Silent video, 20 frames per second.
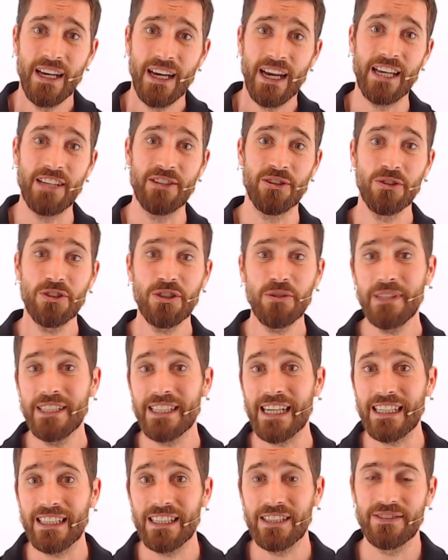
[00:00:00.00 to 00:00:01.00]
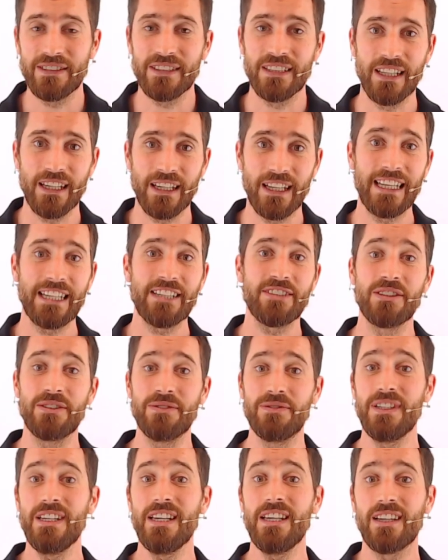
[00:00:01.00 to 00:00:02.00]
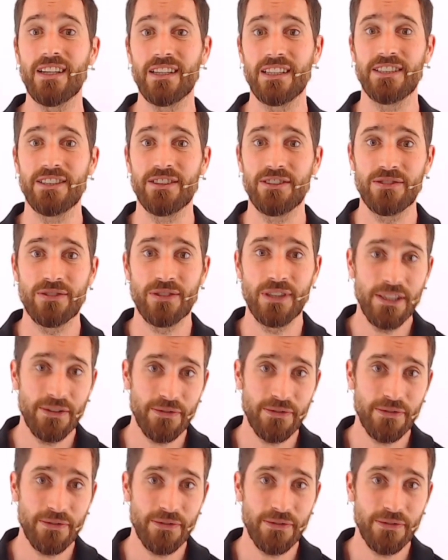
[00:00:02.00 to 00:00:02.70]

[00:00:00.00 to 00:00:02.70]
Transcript: He's also been active in the electric vehicle industry